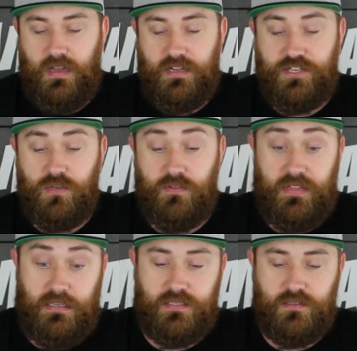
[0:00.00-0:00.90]
uh, two of
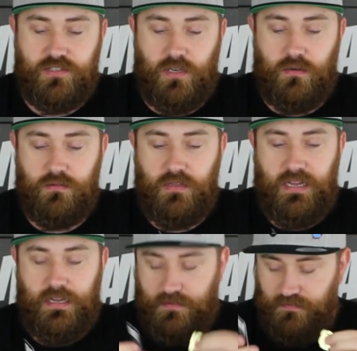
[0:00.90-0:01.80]
these, so
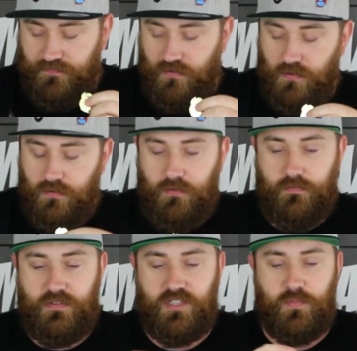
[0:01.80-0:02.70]
uh, for
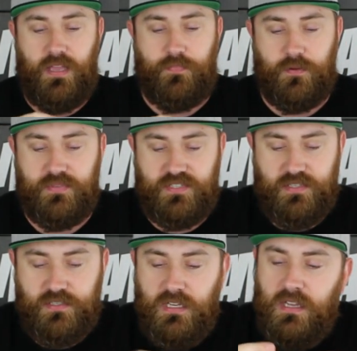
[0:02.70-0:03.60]
display
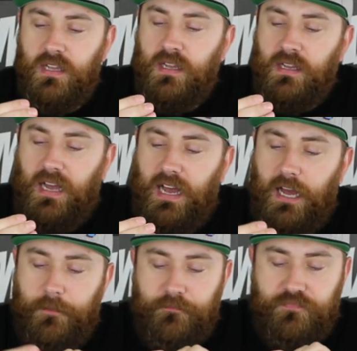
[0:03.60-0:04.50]
purposes.
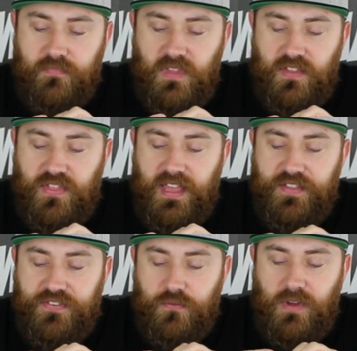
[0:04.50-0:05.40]
Um,
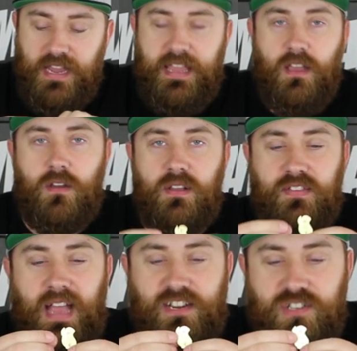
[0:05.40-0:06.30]
this right here
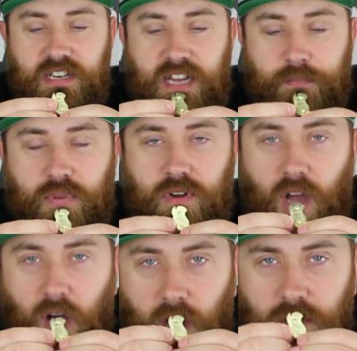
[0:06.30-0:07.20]
is actually numbered.
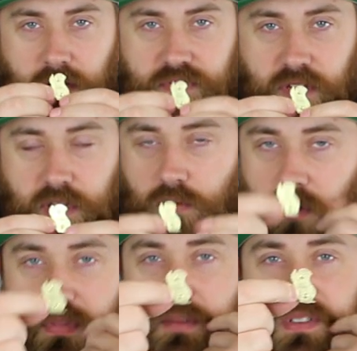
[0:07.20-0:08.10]
All of the, you
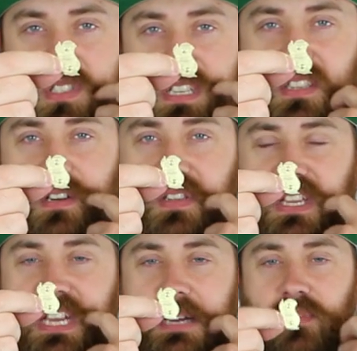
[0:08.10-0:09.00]
won't be able to see it there on the
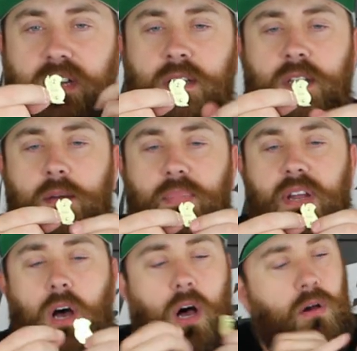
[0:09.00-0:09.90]
camera,
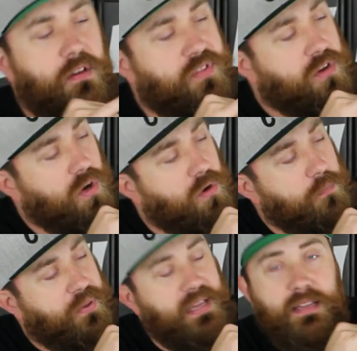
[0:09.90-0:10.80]
but all of the
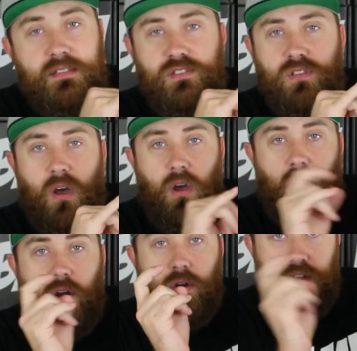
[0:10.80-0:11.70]
gold pins
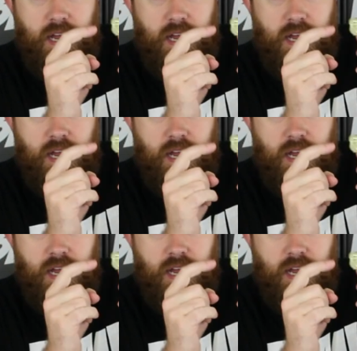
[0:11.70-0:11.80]
are